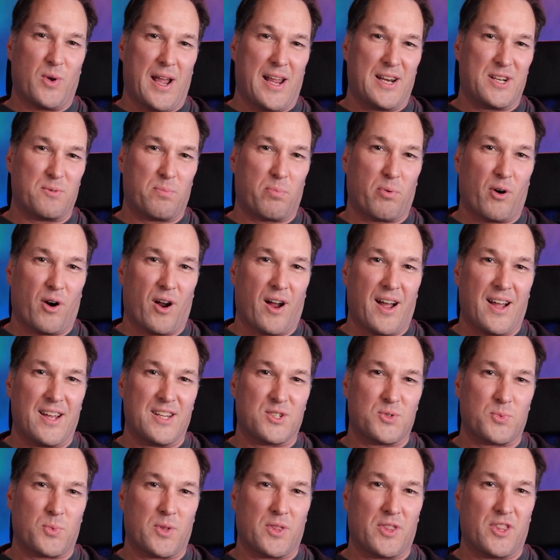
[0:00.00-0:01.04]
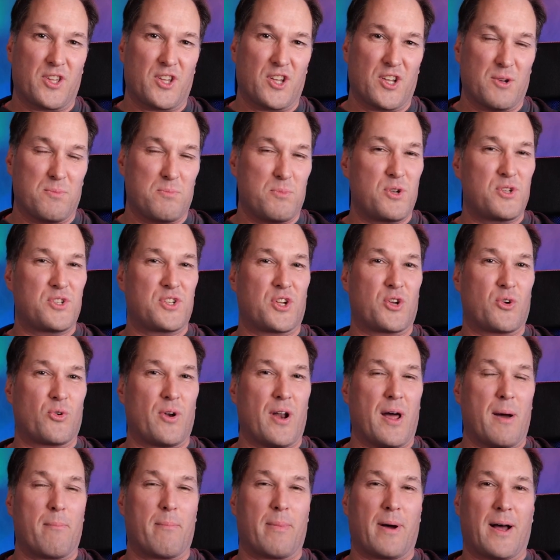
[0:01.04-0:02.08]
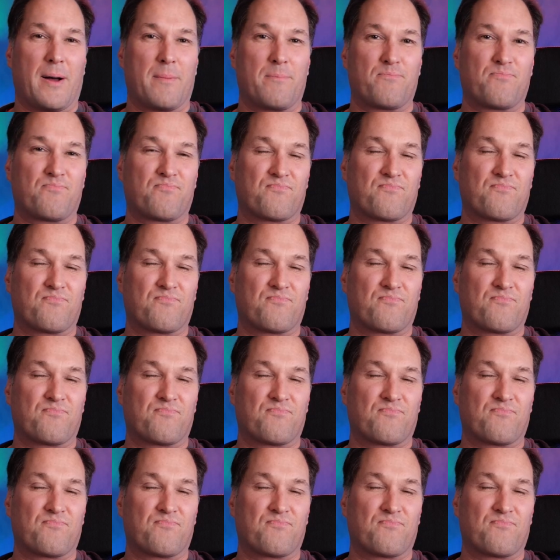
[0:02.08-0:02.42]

Enterprise with the musical number.